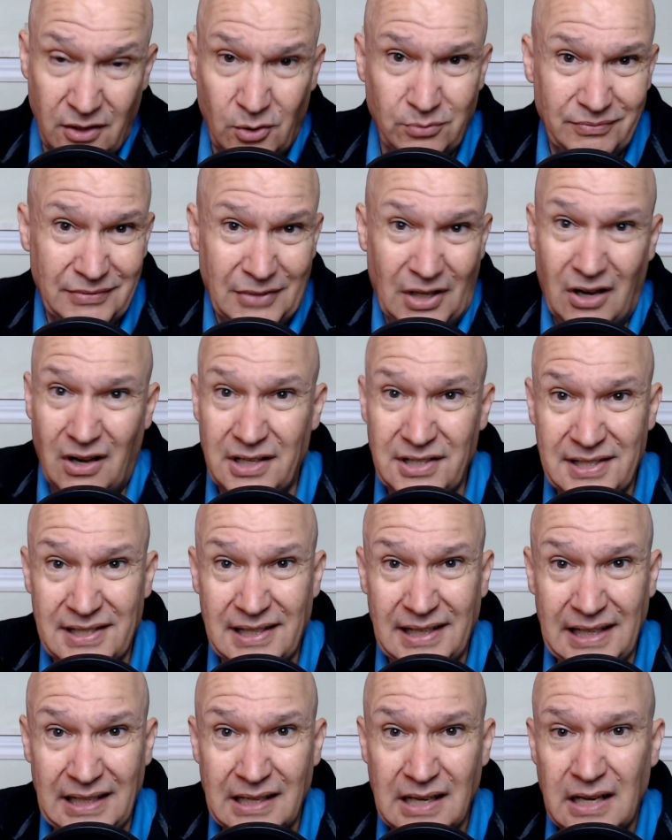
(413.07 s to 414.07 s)

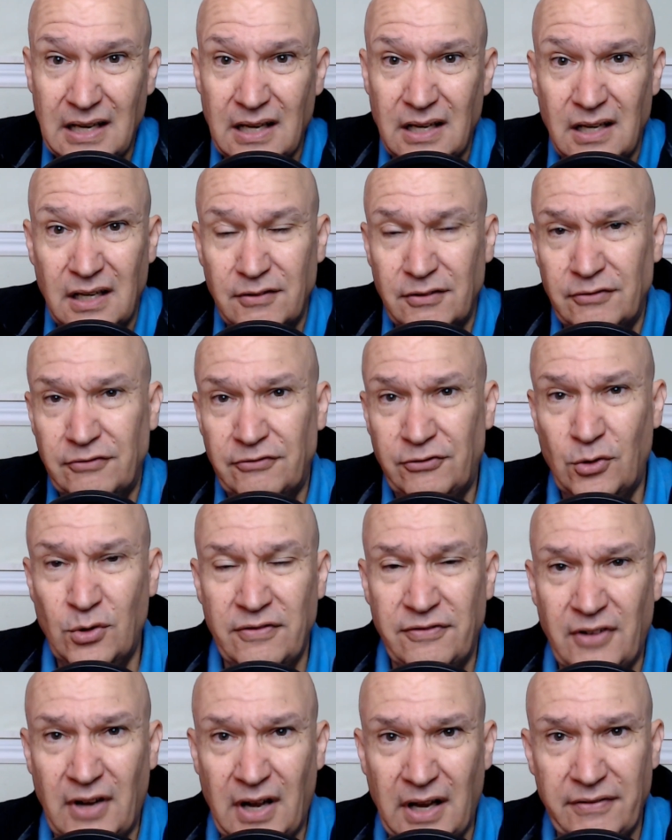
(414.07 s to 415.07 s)
honestly, 4 or
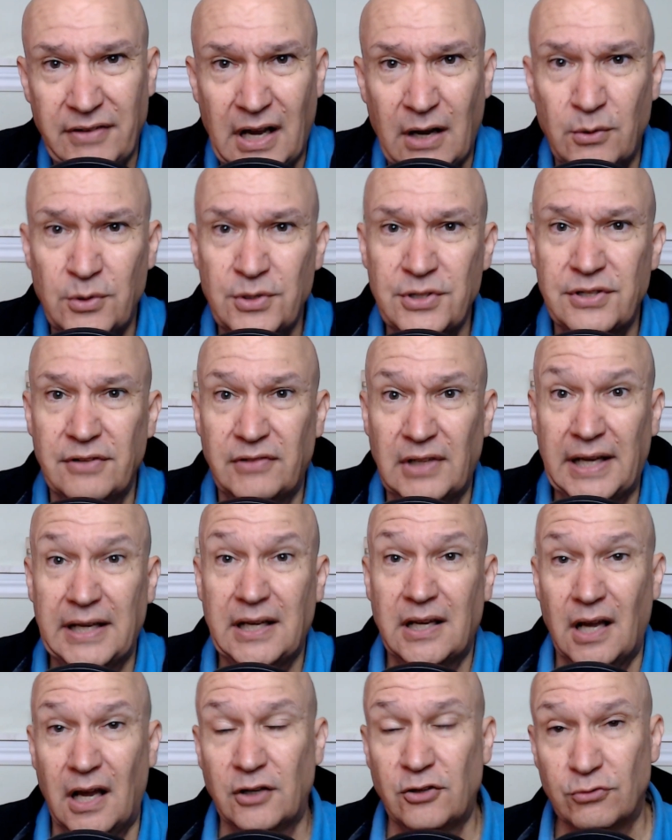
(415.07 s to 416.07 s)
5 hours of
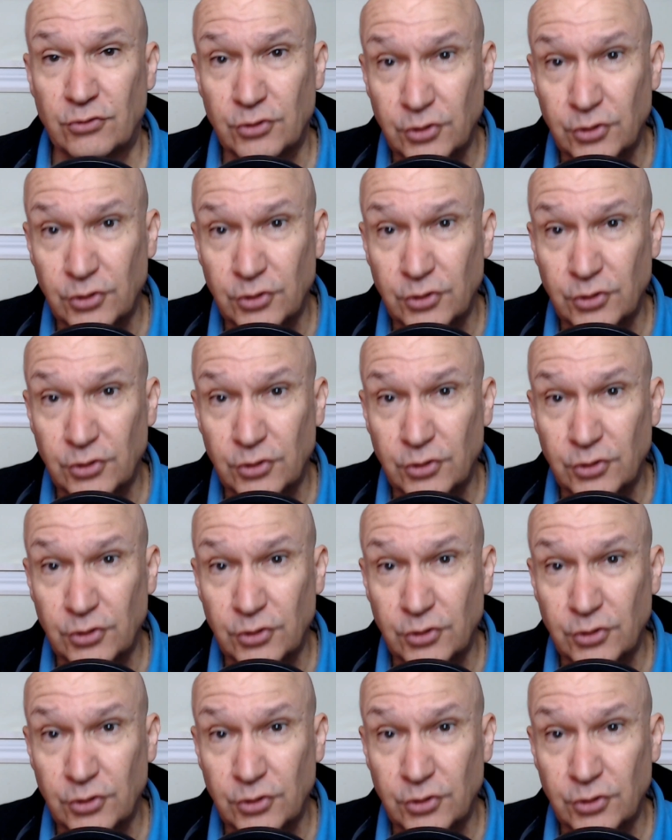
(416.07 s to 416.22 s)
like a